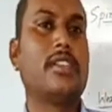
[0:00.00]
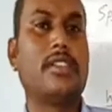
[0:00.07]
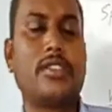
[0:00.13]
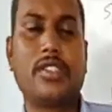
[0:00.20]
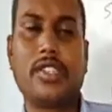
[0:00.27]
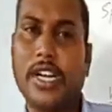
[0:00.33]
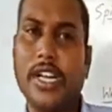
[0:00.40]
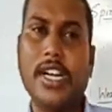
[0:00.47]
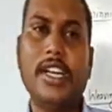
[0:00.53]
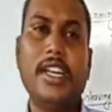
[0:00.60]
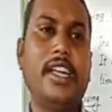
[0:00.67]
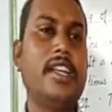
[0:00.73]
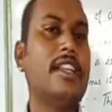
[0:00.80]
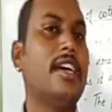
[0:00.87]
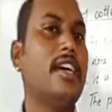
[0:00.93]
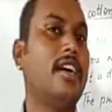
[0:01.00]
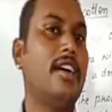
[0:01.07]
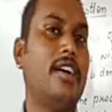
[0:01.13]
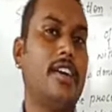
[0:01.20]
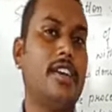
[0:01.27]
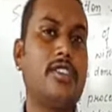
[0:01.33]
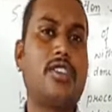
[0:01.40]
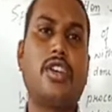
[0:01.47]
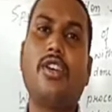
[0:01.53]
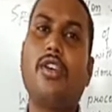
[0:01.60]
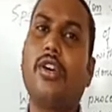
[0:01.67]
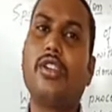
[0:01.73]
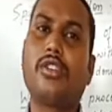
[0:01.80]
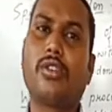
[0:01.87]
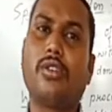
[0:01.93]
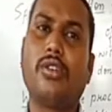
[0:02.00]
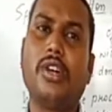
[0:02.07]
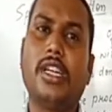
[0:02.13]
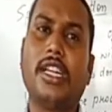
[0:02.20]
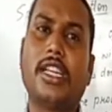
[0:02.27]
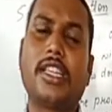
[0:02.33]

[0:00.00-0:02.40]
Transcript: studied in the history also,